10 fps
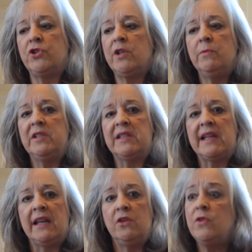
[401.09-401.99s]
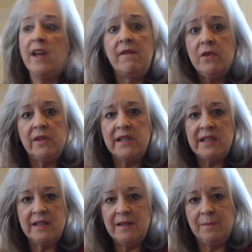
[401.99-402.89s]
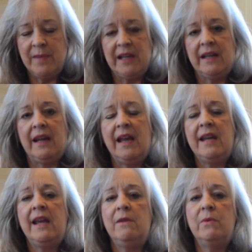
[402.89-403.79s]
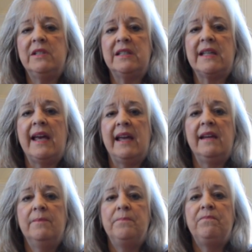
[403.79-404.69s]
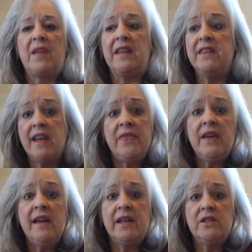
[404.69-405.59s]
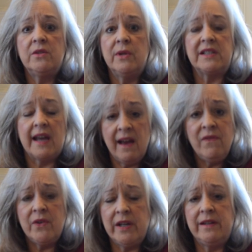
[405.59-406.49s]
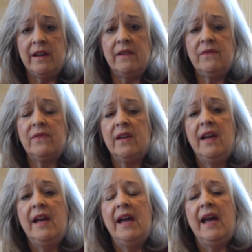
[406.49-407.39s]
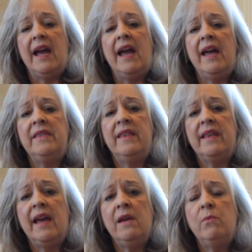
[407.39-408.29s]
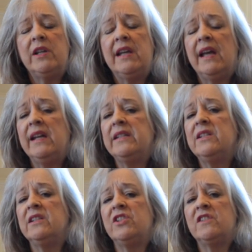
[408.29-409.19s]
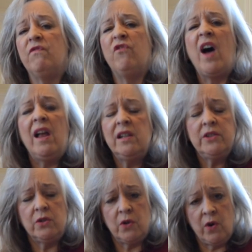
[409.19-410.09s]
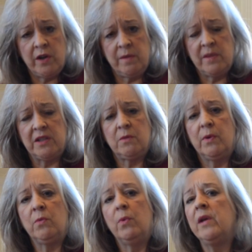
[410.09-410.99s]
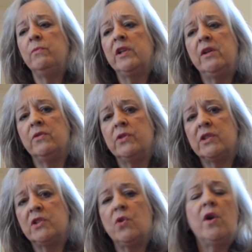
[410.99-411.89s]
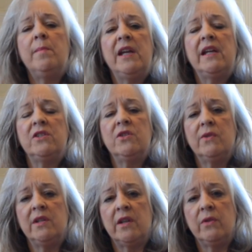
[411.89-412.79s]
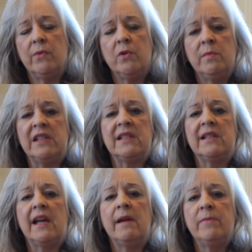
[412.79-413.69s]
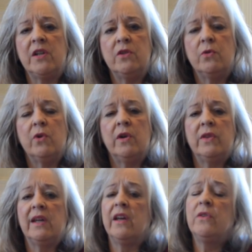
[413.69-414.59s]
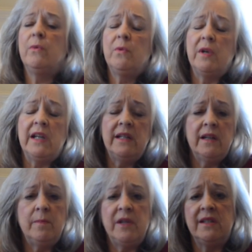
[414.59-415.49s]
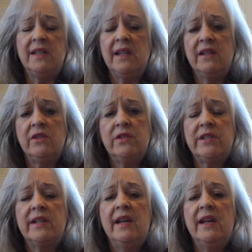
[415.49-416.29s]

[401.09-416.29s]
She would say, you never listen to me. And he would say, nothing I do is ever enough. And they would get into just volatile arguments where one would go storming into another room and slam the door. The other one would end up in tears.